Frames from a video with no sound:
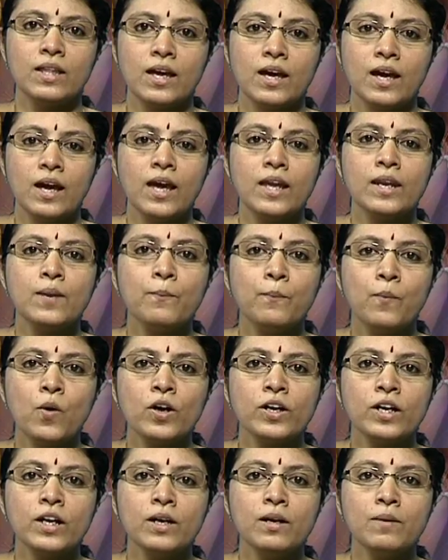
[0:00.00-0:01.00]
an
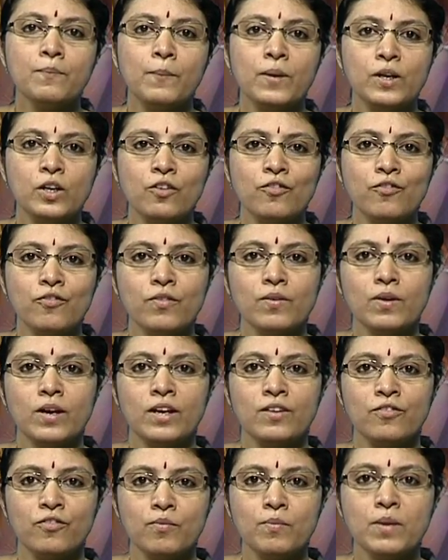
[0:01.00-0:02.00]
important bit of
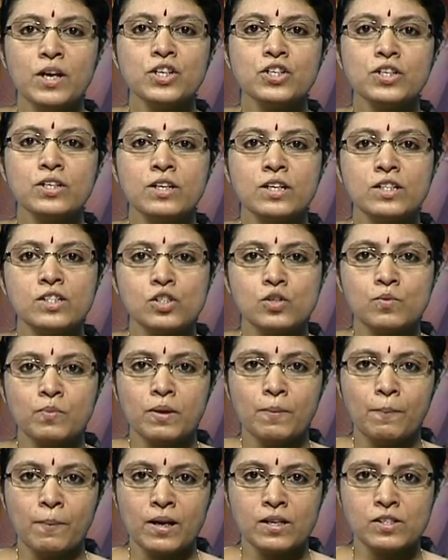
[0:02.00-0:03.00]
information needs to be
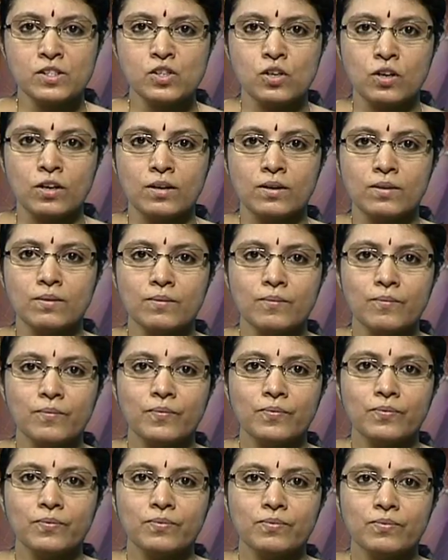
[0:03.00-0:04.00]
passed on.
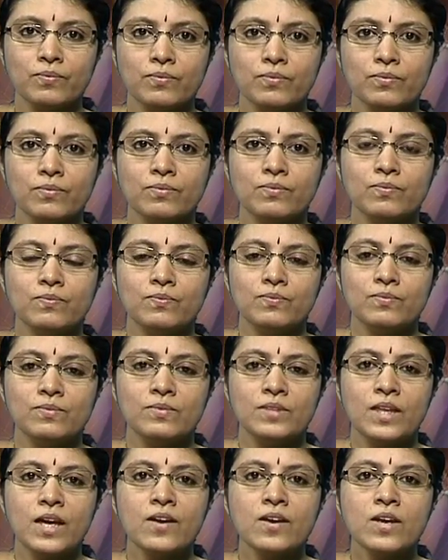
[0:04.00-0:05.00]

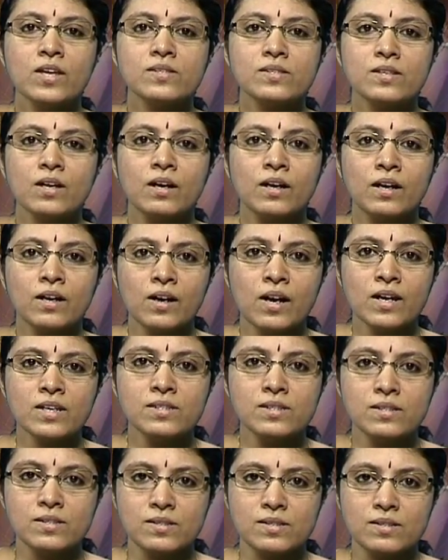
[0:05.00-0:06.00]
There is a
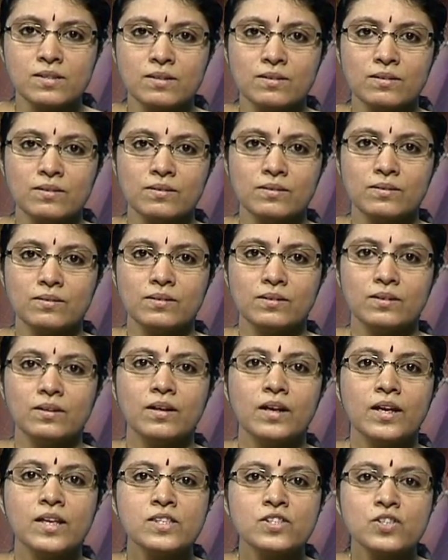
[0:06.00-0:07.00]
crisis,
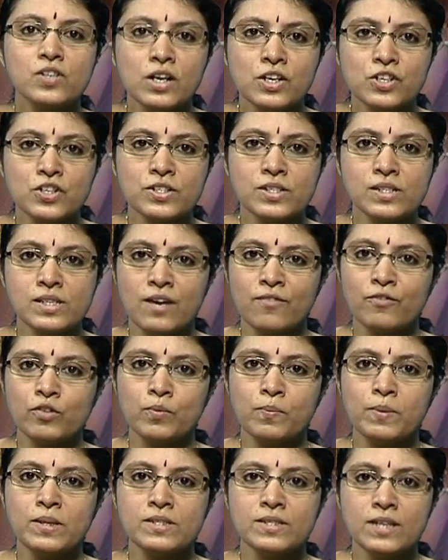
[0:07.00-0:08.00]
instructions have to
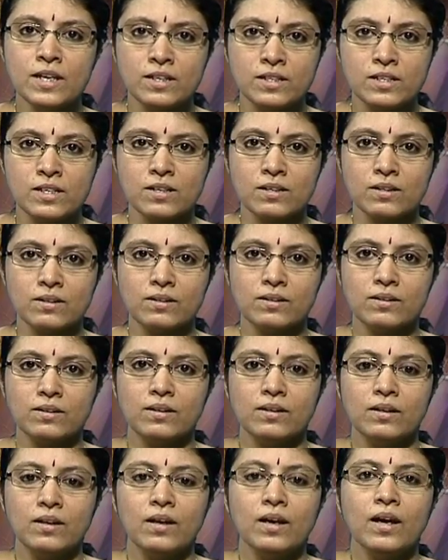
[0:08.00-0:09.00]
be sent.
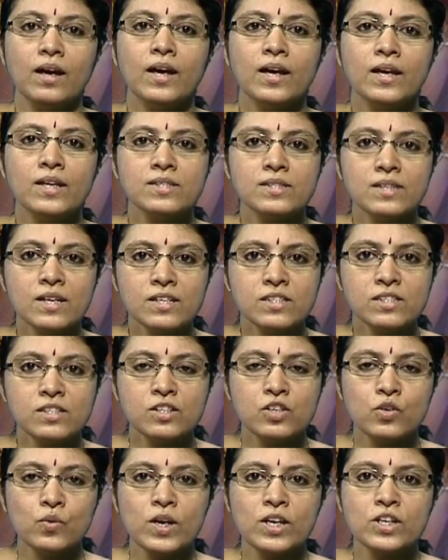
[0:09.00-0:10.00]
In such
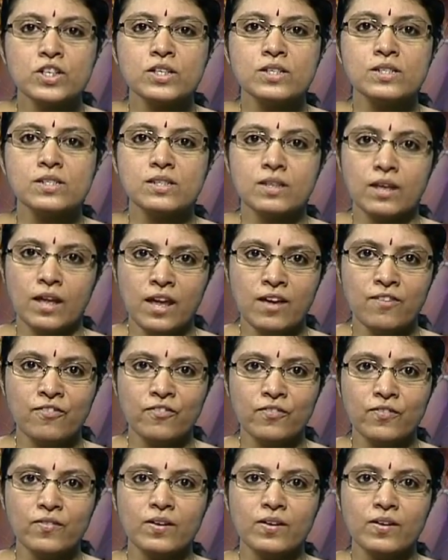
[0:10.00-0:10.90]
situations, if